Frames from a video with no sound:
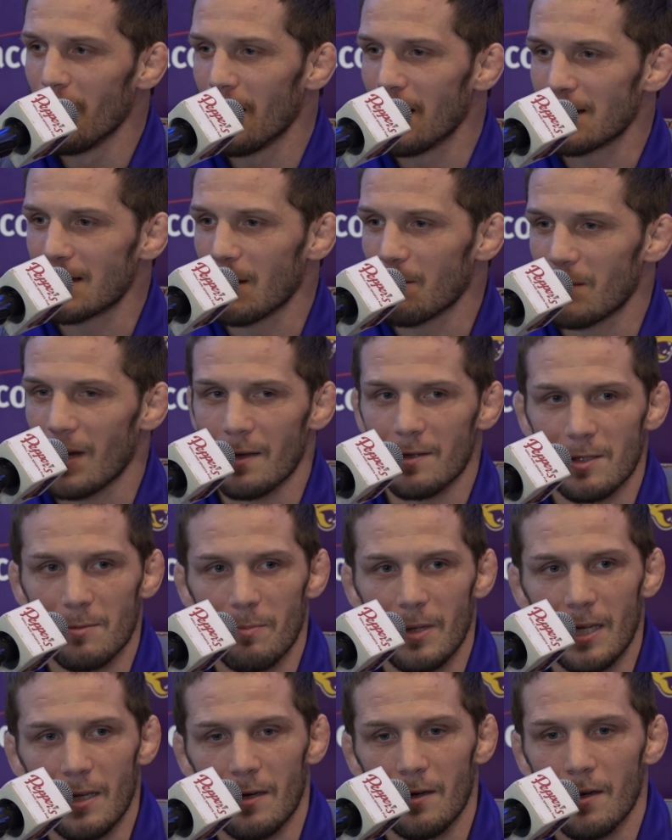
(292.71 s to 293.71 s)
And sometimes
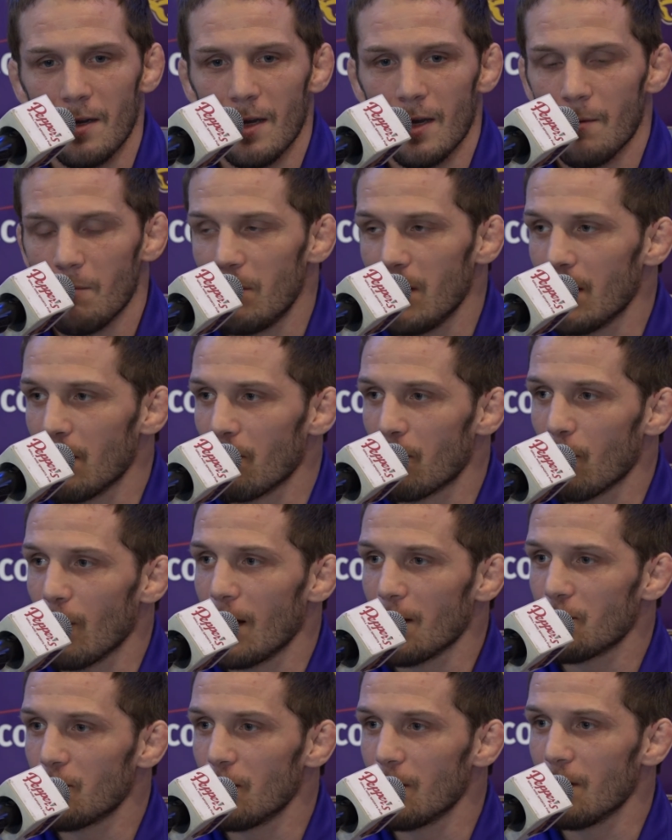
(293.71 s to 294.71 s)
being being
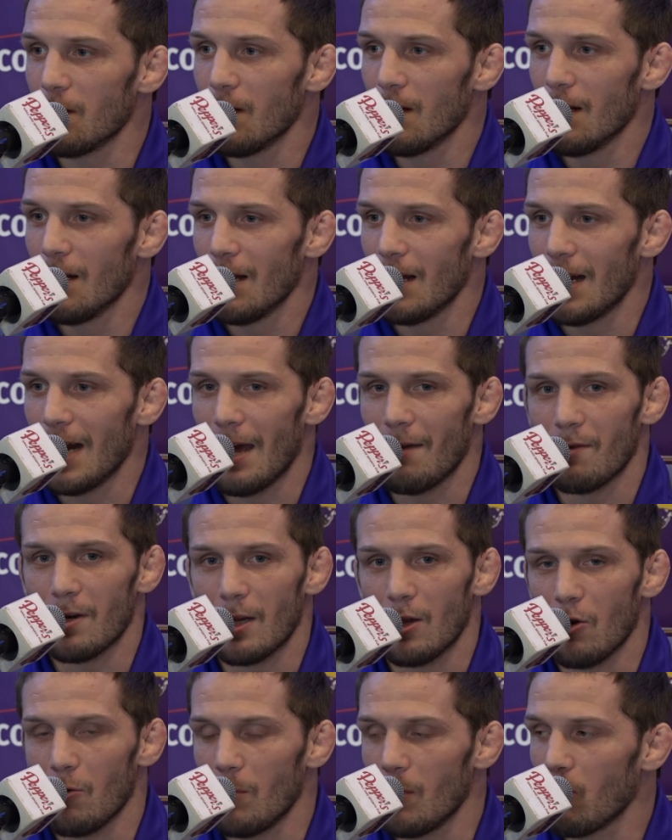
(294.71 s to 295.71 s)
fresh and, and having
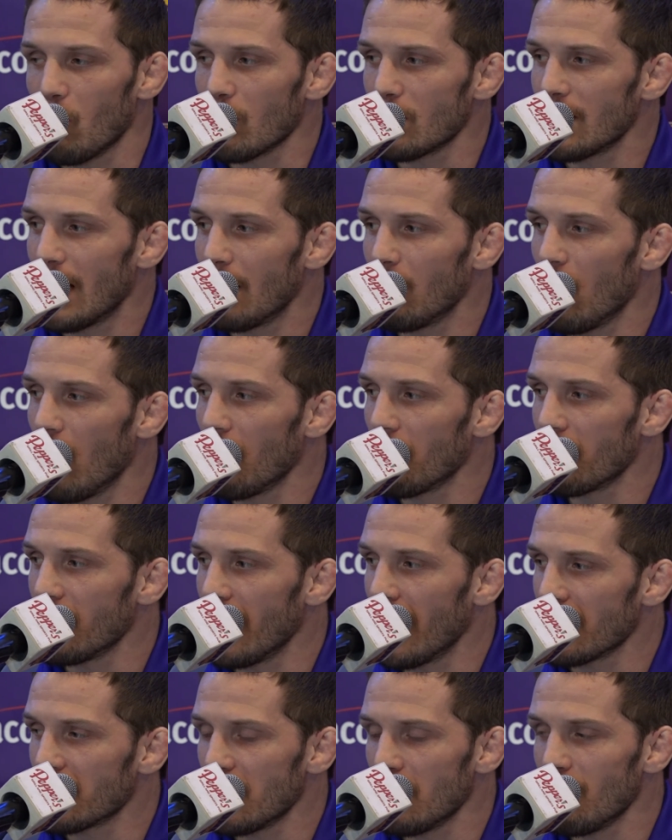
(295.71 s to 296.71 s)
a little bit more time off
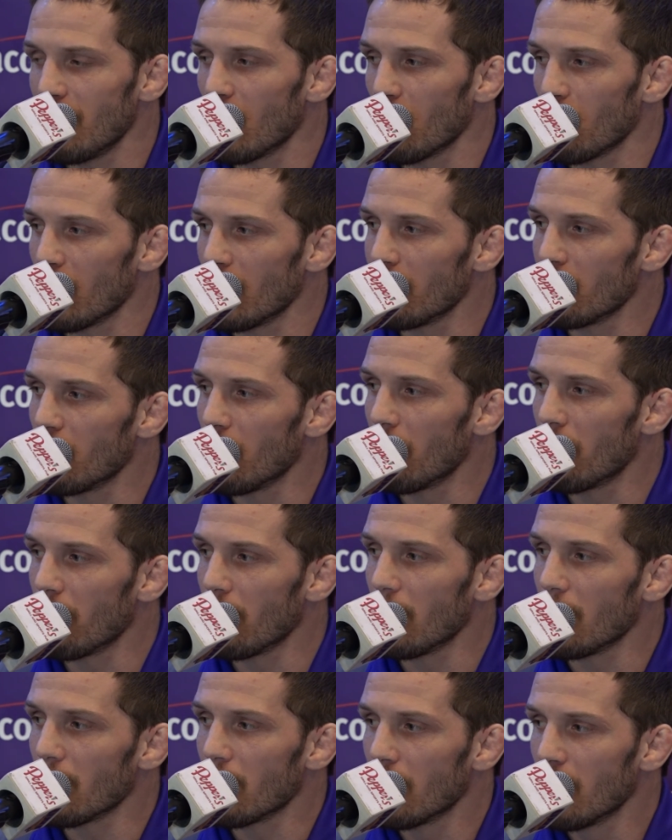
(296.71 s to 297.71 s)
can actually be a really good
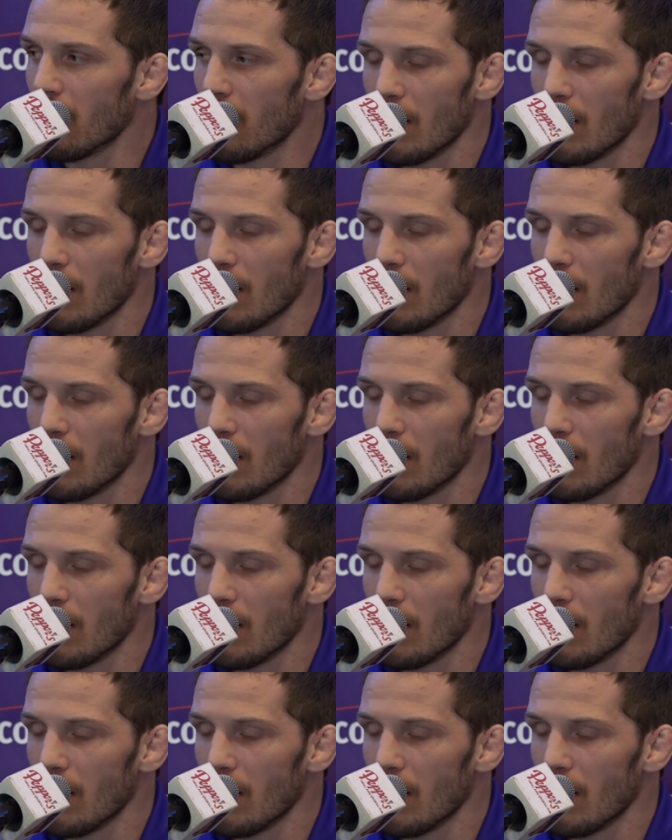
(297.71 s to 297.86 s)
thing.